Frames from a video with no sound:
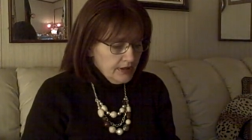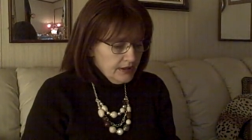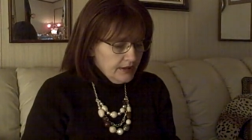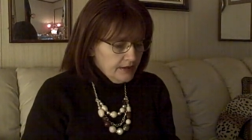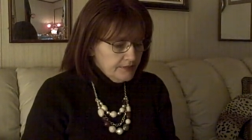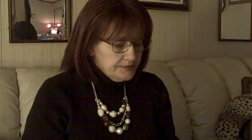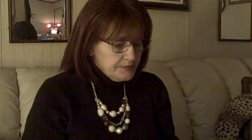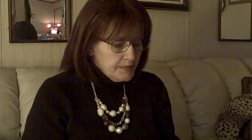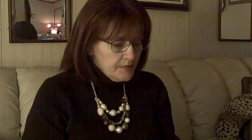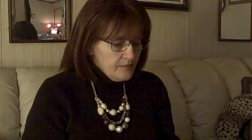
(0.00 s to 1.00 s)
Um,
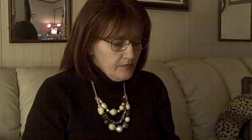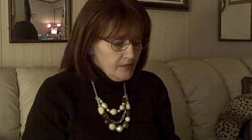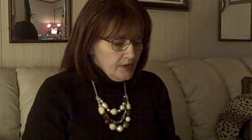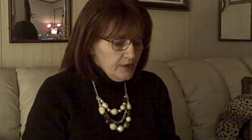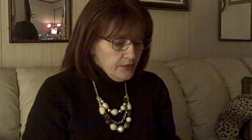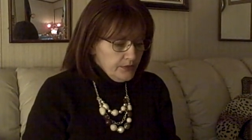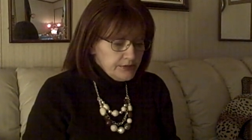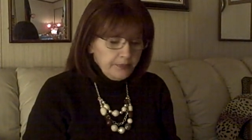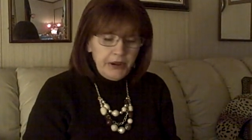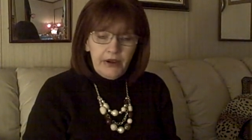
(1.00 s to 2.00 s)

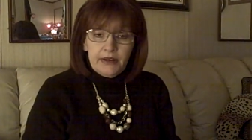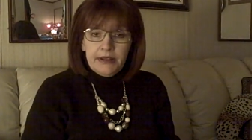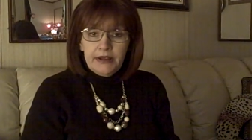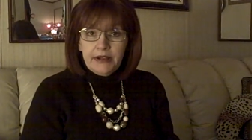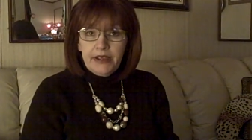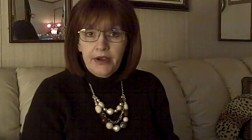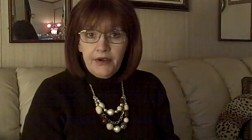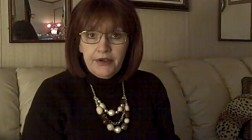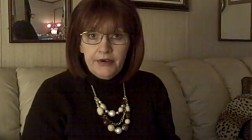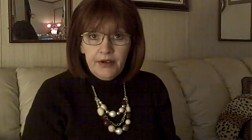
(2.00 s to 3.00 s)
was apparently in a
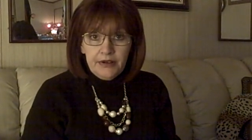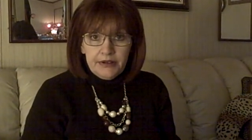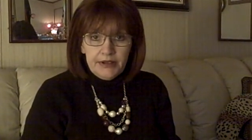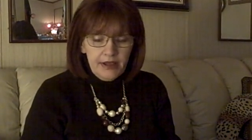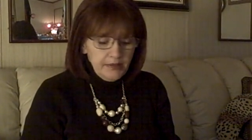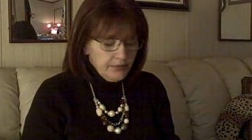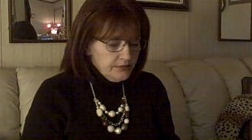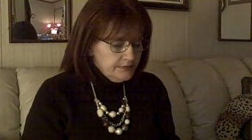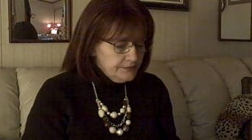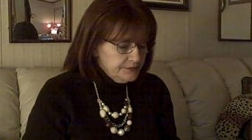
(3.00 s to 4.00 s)
carrier on a table.